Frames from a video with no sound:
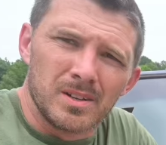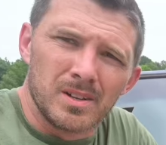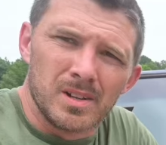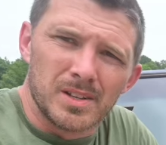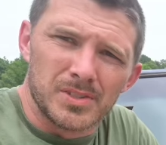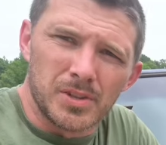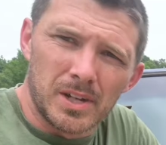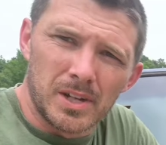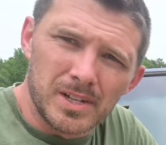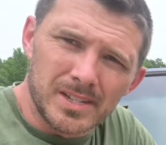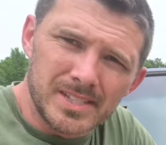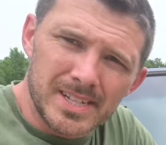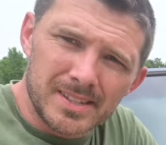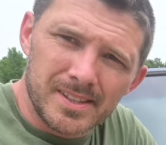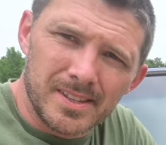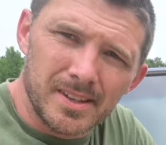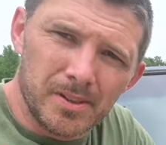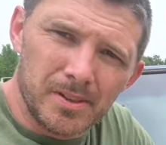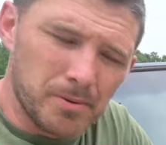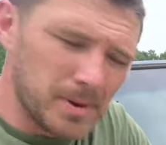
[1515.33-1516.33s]
So I looked at
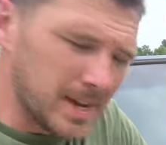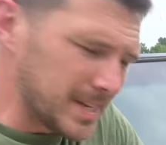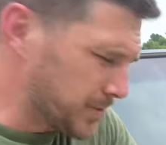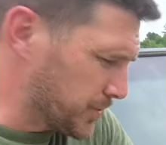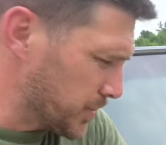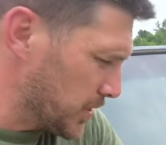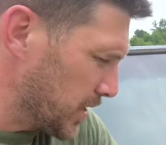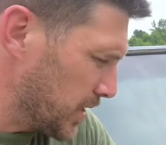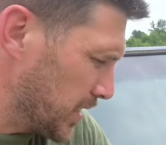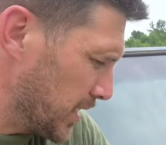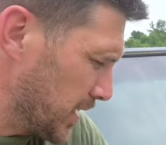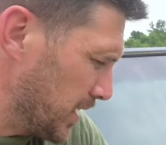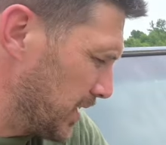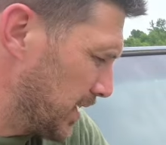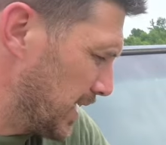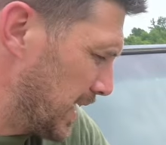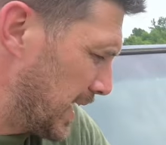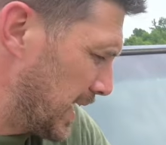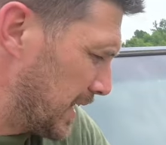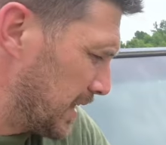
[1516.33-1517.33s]
the other red truck
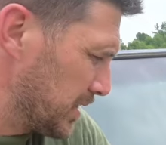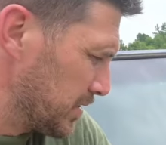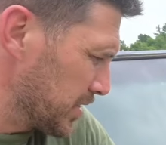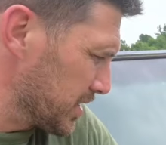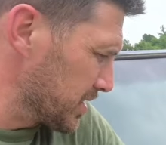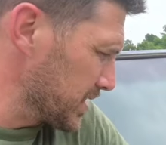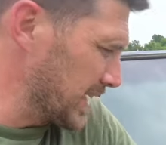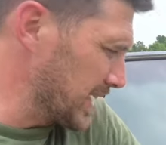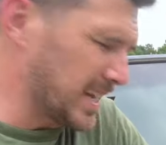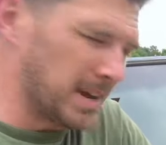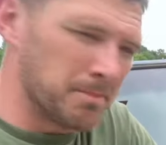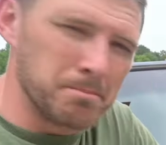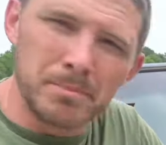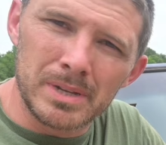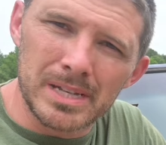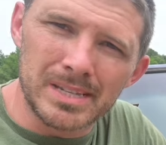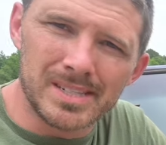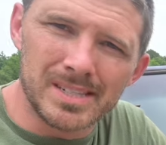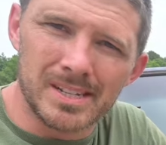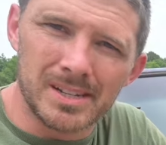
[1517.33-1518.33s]
and it looks like I'm
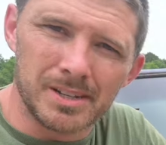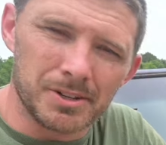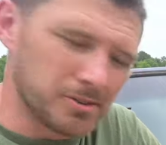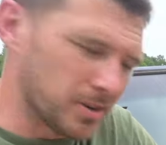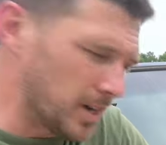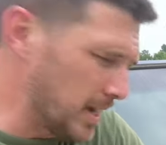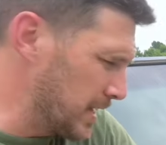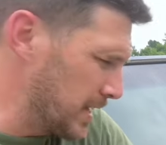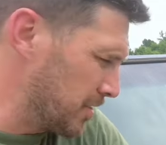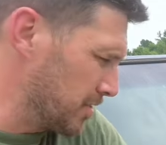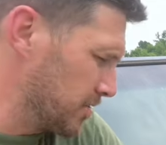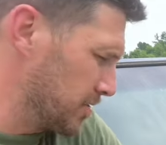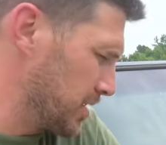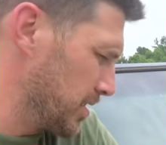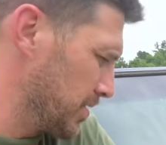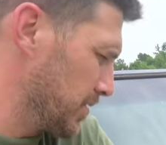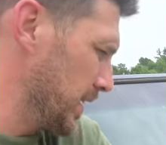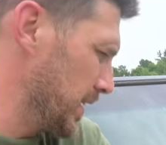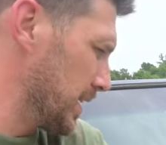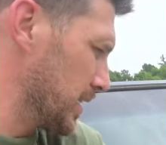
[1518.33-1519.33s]
missing a
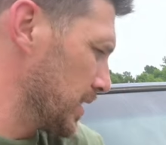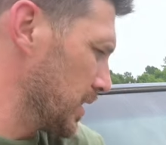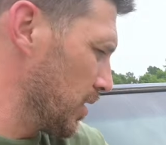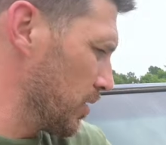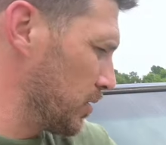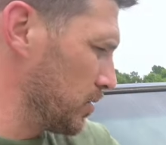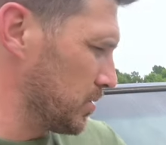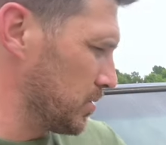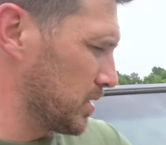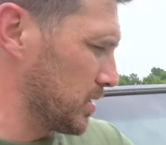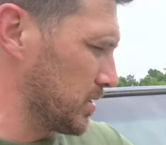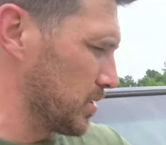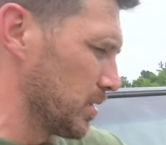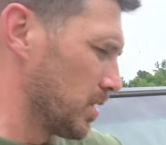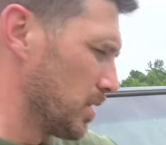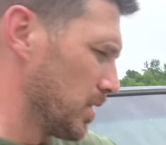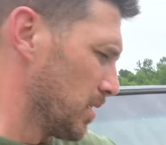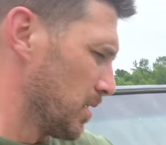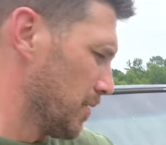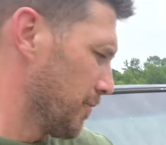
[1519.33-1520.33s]
ground that goes
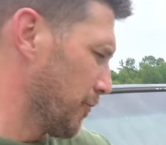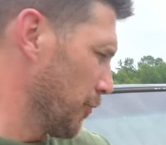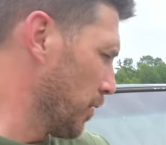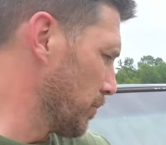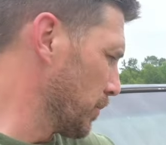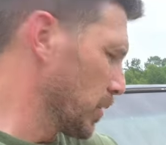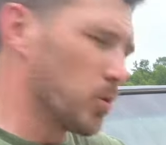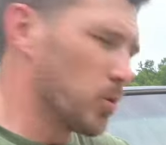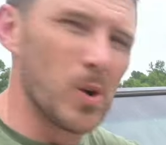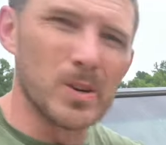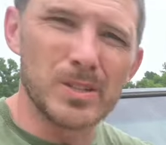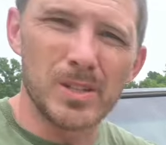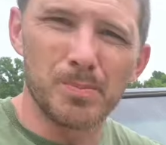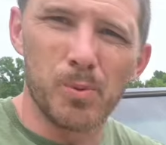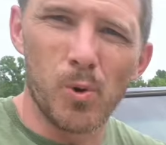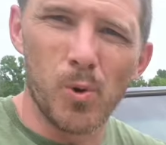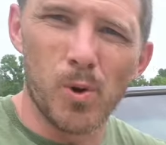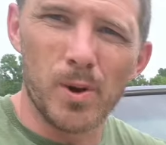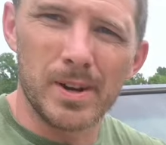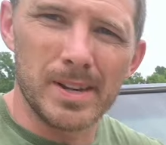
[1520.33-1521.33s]
from the core
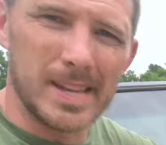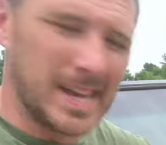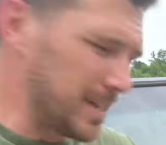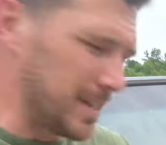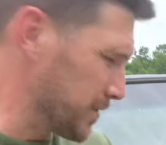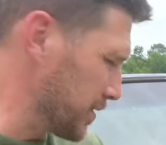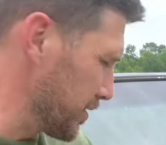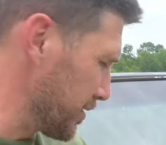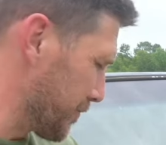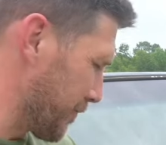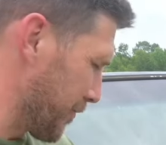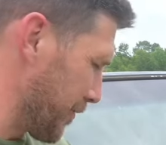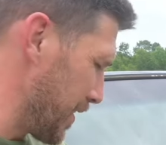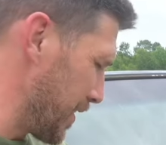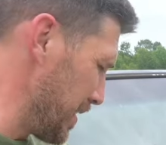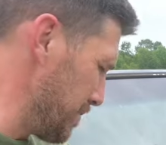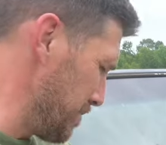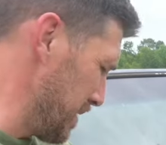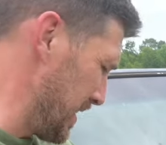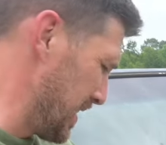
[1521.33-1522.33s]
support down to the
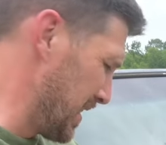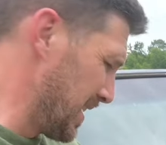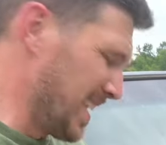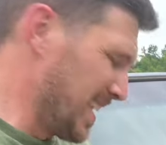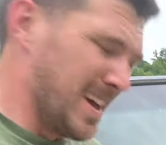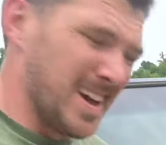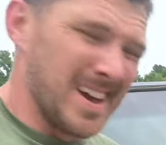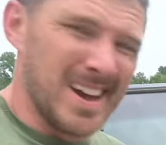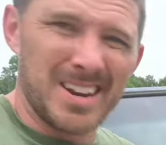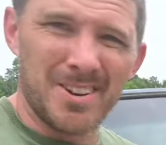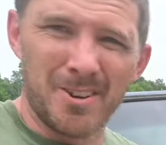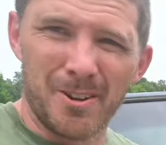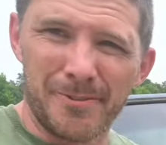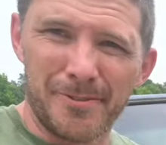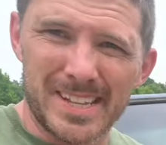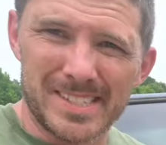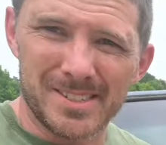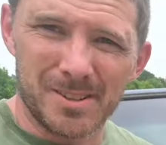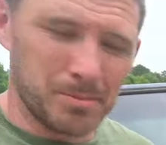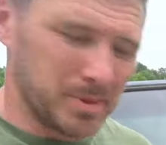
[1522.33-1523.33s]
frame. I don't know if
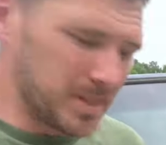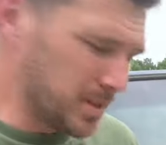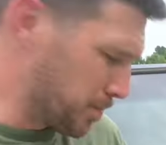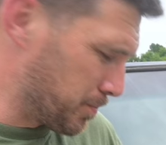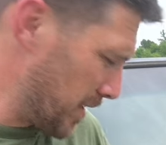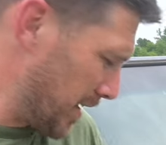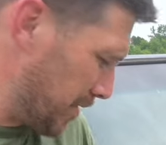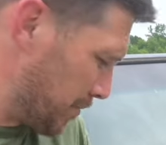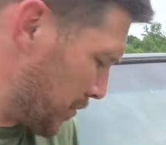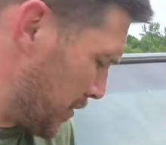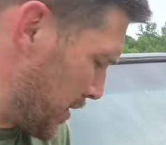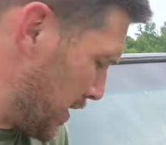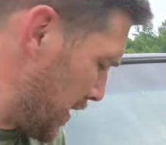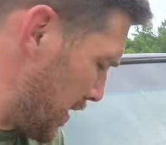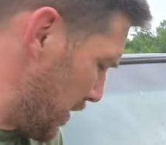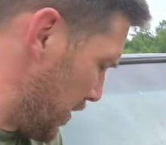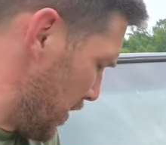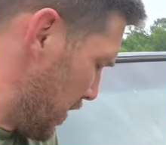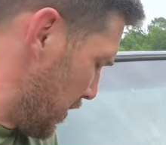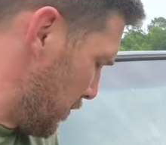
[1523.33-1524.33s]
that's going to be the problem or
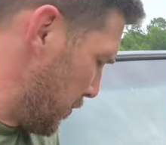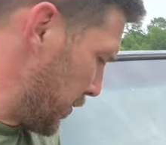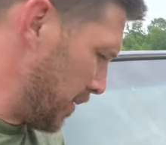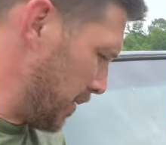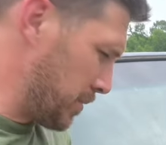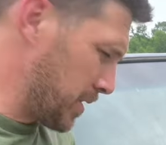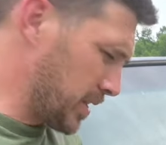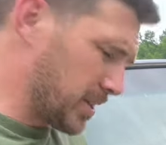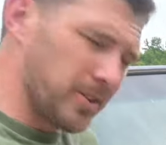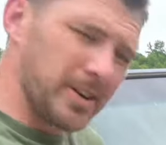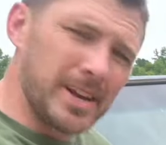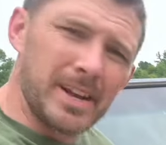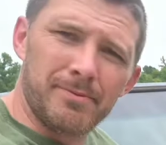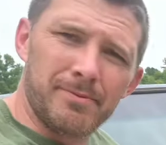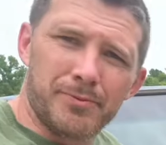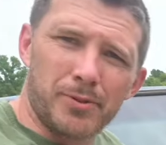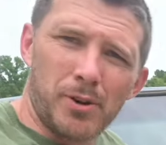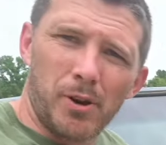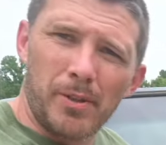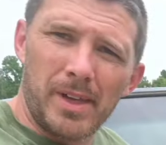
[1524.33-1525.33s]
not, but I'm going to go ahead
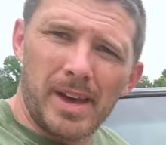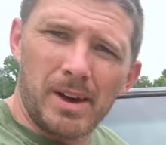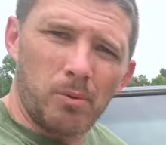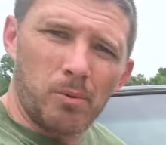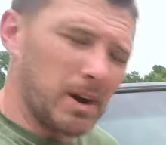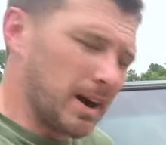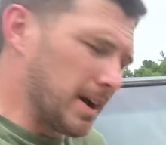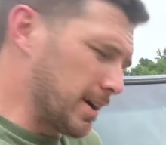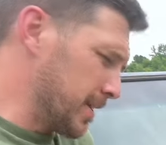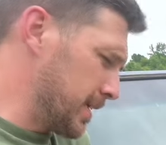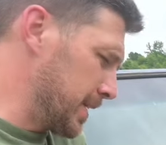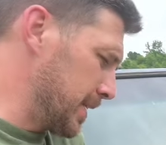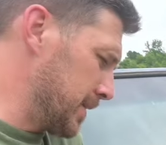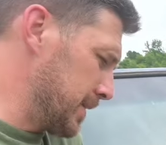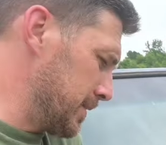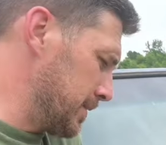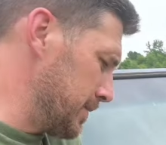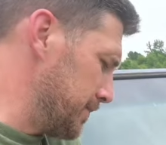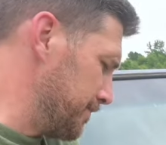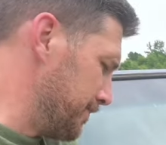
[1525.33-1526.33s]
and throw that wire
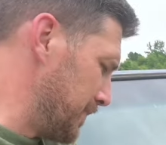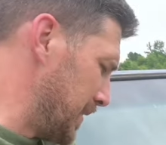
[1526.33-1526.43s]
in.